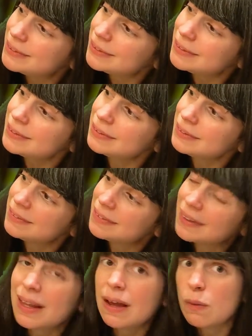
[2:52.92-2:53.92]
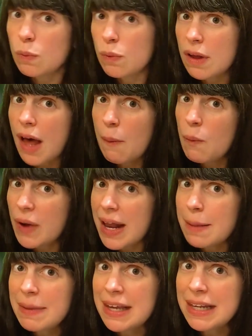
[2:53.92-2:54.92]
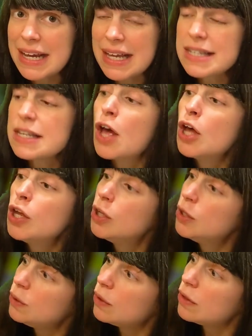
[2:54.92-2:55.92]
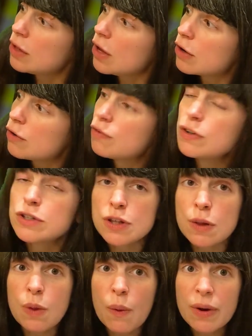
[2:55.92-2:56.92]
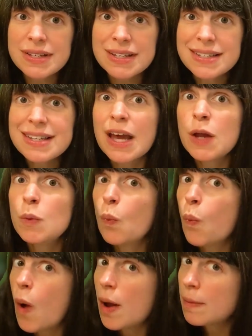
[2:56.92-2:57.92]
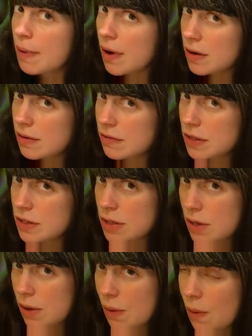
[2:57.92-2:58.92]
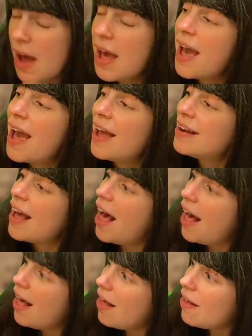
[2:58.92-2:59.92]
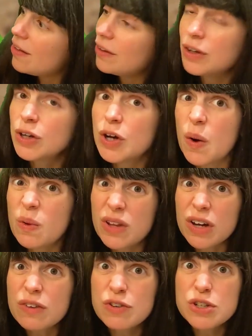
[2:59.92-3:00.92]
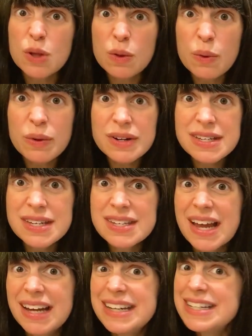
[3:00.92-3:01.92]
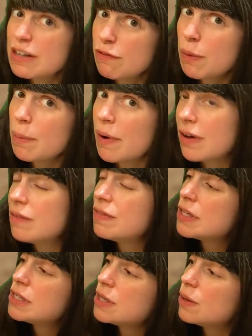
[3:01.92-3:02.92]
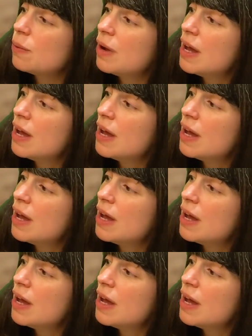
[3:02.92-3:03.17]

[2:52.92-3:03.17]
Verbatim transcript: Huh? Well, what I mean is, you will look for slow lorises in one part of the zoo, and I'll go look for slow lorises in a different part of the zoo.